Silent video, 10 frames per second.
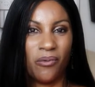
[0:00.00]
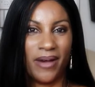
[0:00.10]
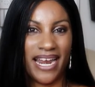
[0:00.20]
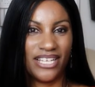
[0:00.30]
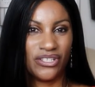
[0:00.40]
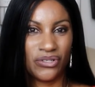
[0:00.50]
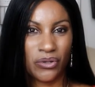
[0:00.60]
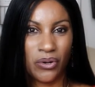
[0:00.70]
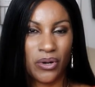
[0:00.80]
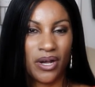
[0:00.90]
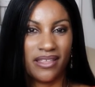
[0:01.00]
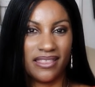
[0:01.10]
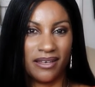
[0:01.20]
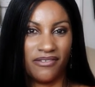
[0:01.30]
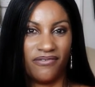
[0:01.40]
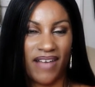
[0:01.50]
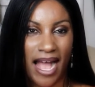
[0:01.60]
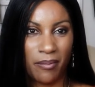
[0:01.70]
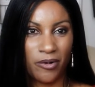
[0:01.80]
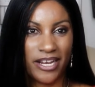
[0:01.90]
When I saw the
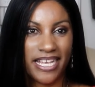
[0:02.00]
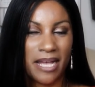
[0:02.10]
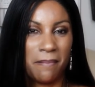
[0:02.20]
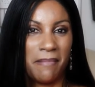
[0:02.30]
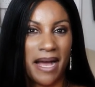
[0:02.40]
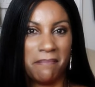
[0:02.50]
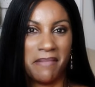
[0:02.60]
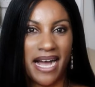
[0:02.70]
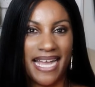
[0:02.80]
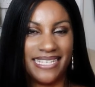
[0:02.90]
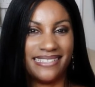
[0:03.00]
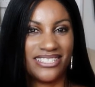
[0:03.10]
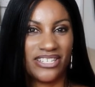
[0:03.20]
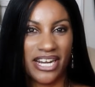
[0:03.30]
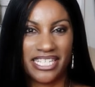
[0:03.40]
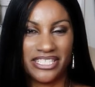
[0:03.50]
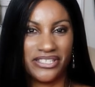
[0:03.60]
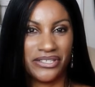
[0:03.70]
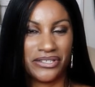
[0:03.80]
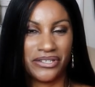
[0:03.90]
fabric, my mind
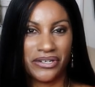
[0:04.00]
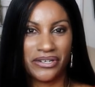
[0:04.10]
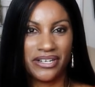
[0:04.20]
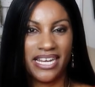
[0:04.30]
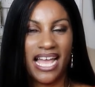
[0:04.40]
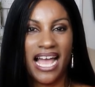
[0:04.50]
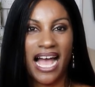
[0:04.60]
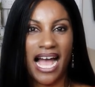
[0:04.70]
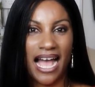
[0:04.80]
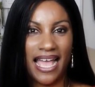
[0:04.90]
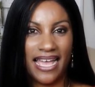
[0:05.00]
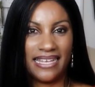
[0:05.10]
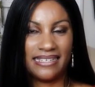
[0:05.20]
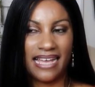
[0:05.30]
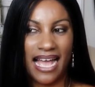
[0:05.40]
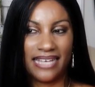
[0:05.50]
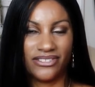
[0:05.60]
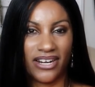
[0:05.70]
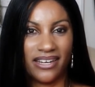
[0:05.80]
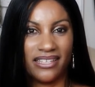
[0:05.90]
started to turn and I
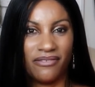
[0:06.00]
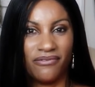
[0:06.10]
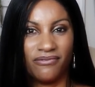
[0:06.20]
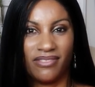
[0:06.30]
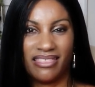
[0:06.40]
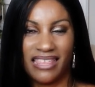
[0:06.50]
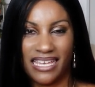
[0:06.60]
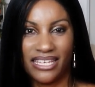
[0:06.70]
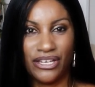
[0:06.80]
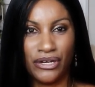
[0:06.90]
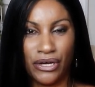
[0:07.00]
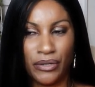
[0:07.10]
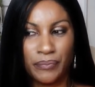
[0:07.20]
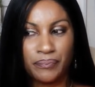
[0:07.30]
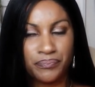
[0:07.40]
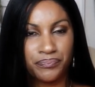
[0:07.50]
started to think, you know,